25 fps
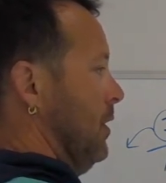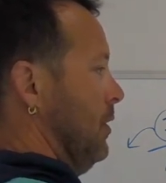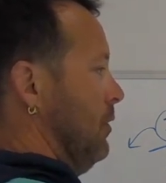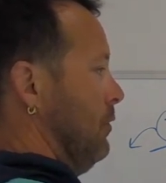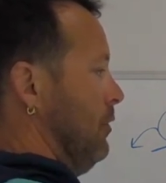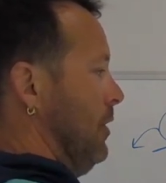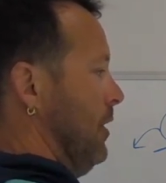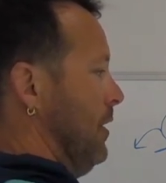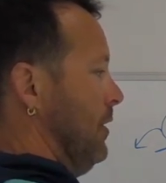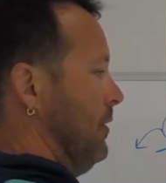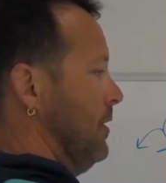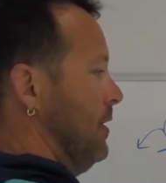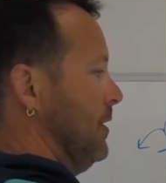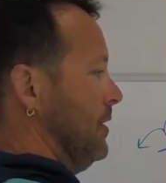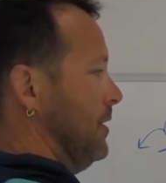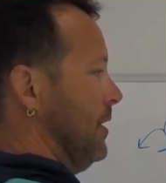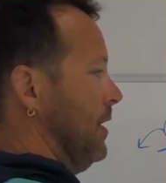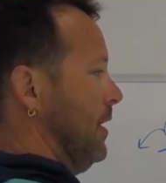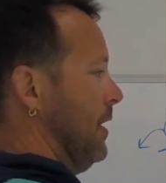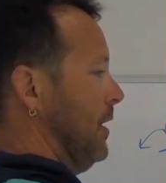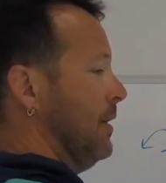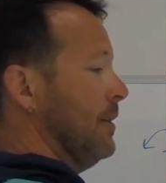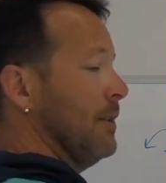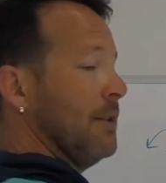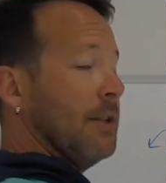Write this
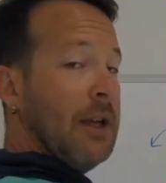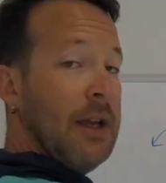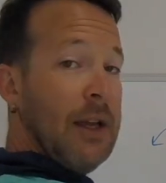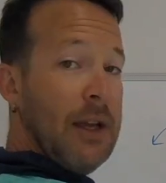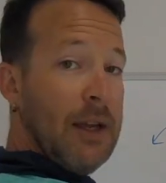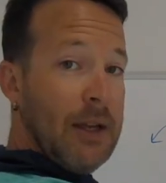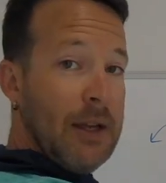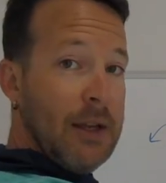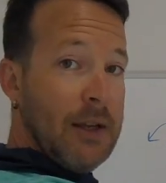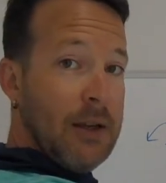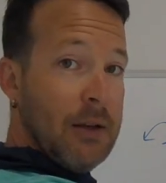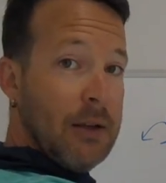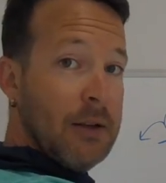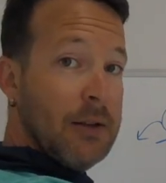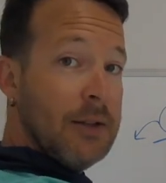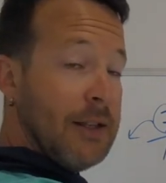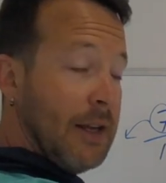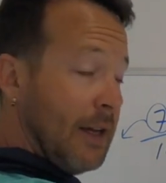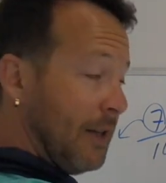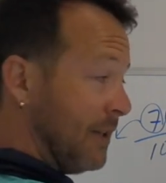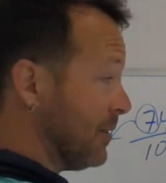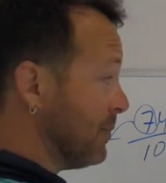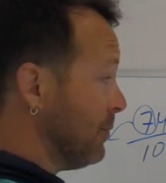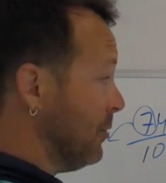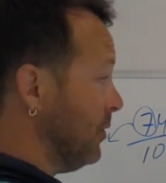as a
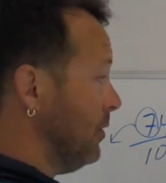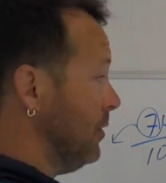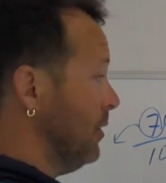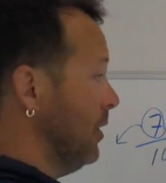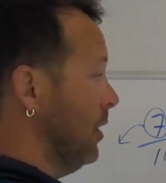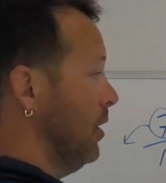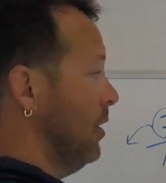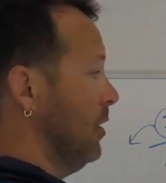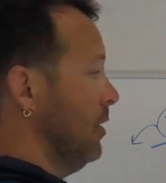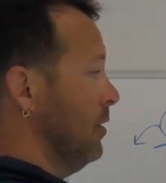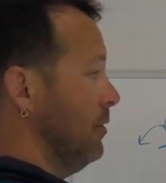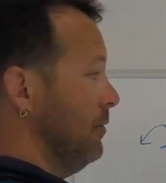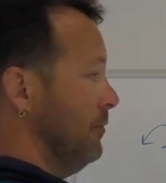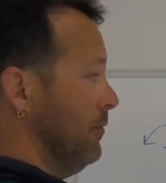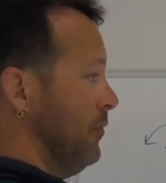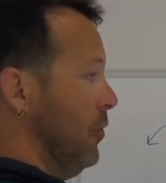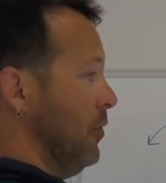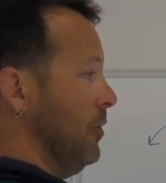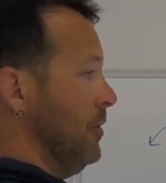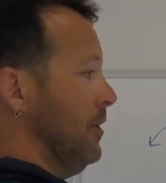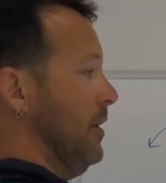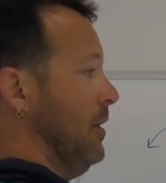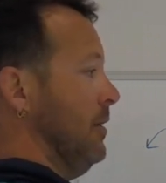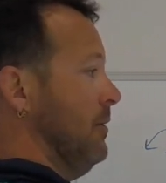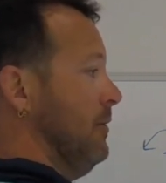decimal,
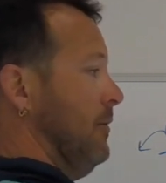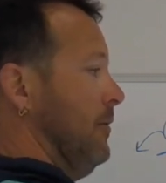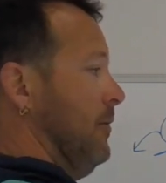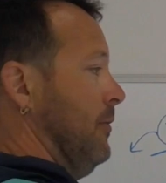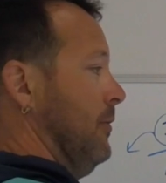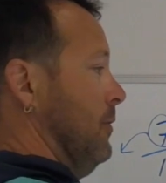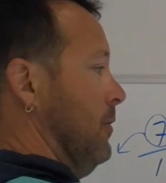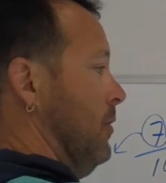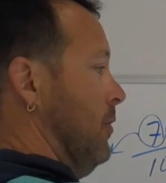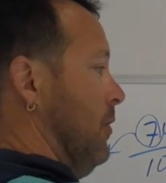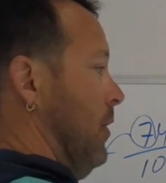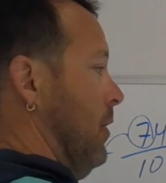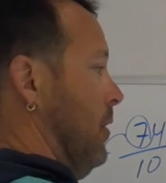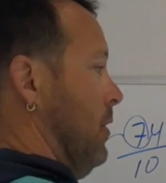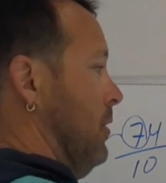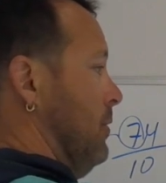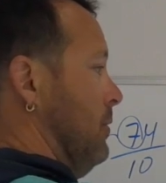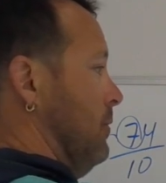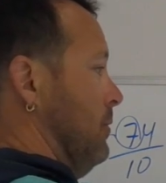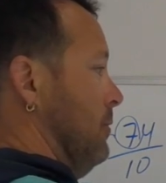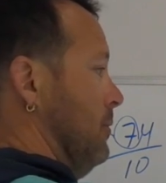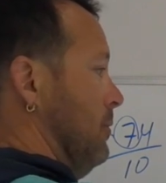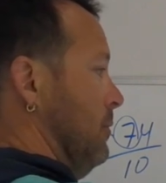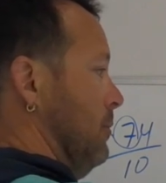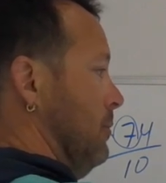4/10, okay,
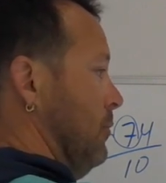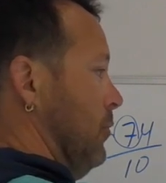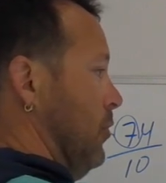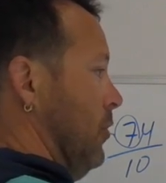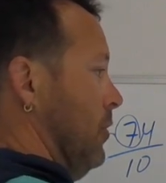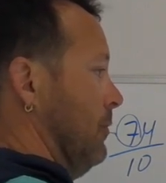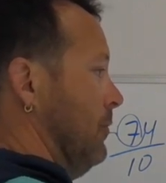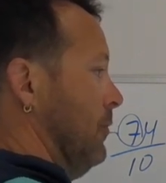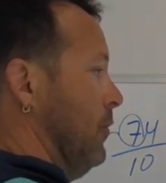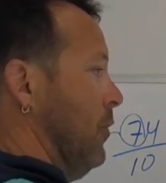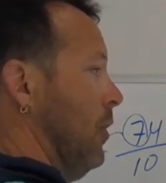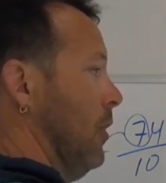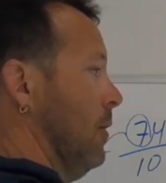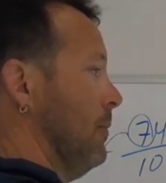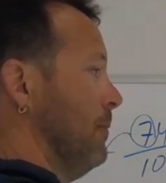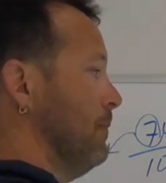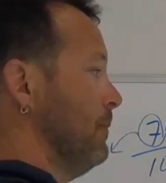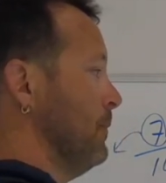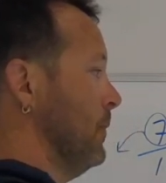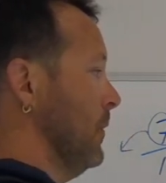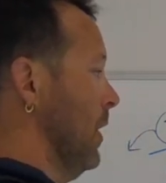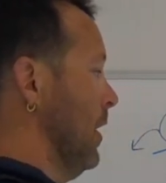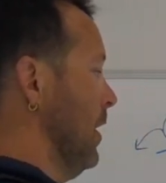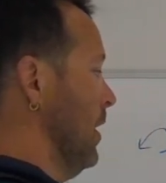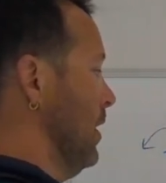0.4.
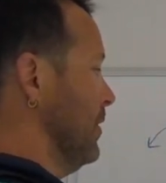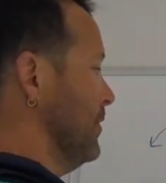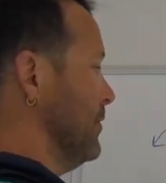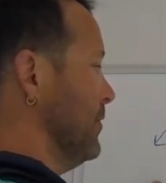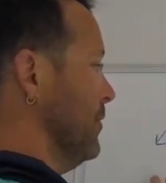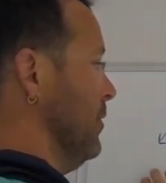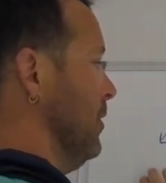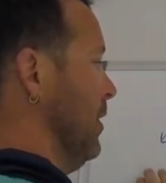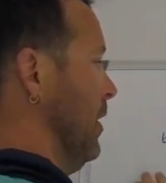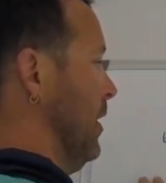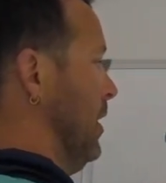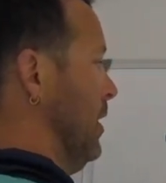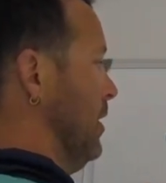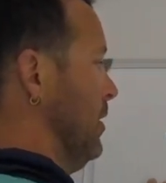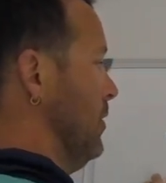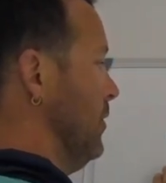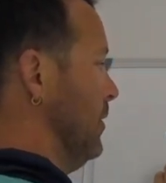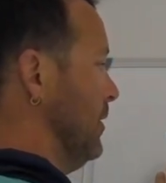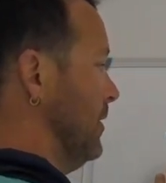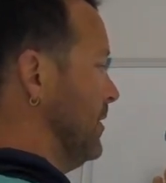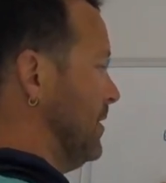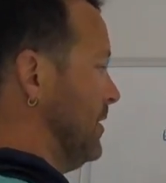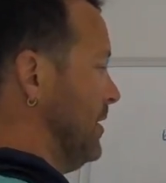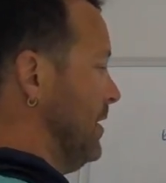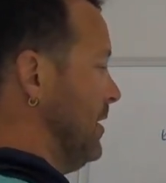So you
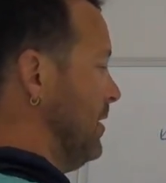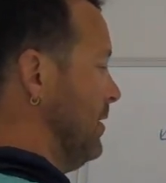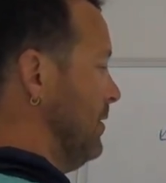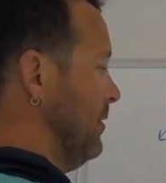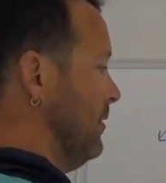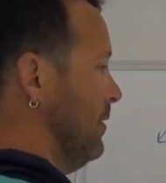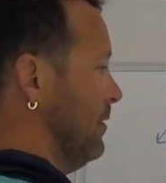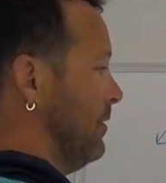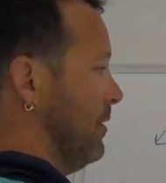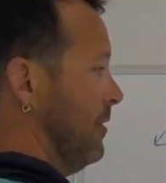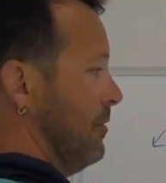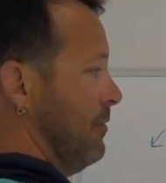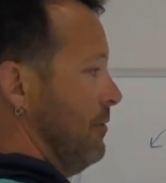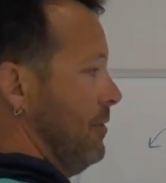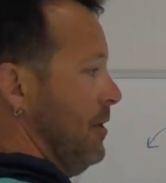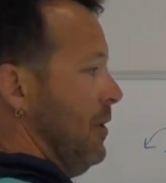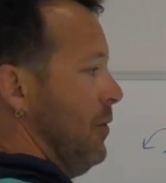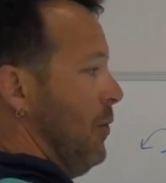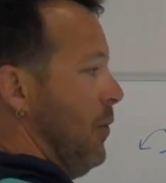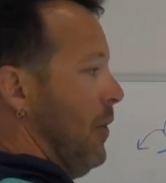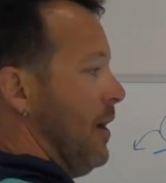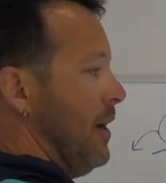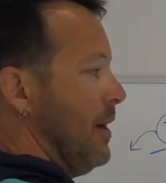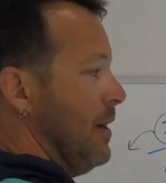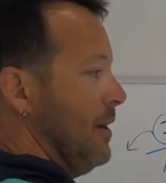can see the 3
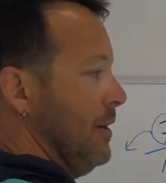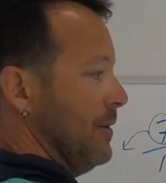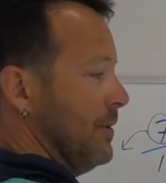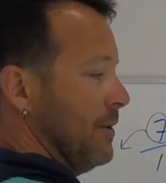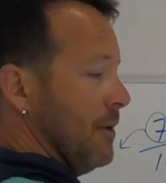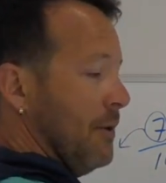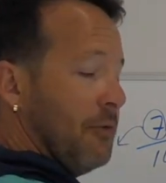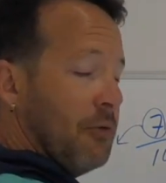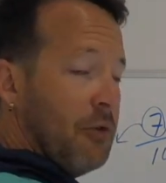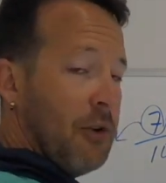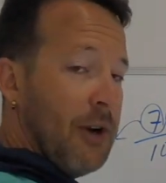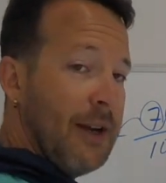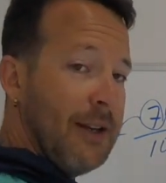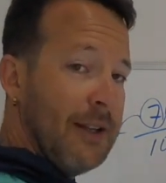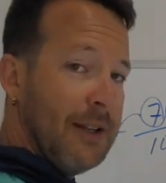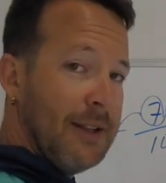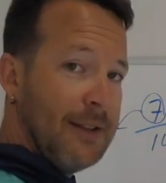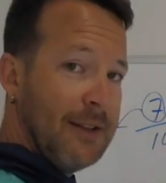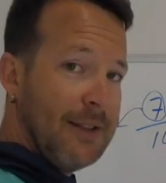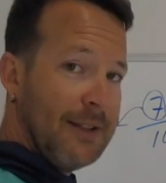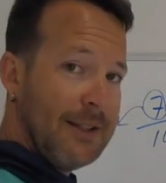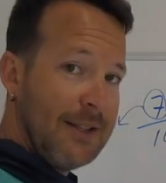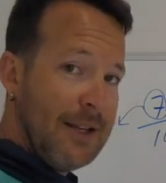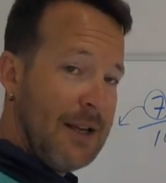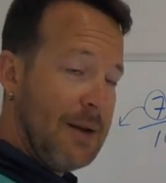ways of writing
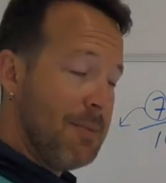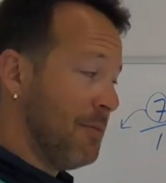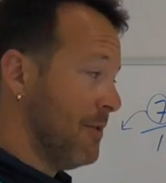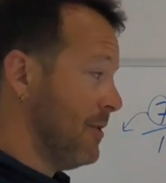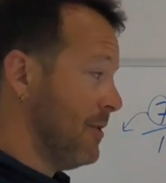the same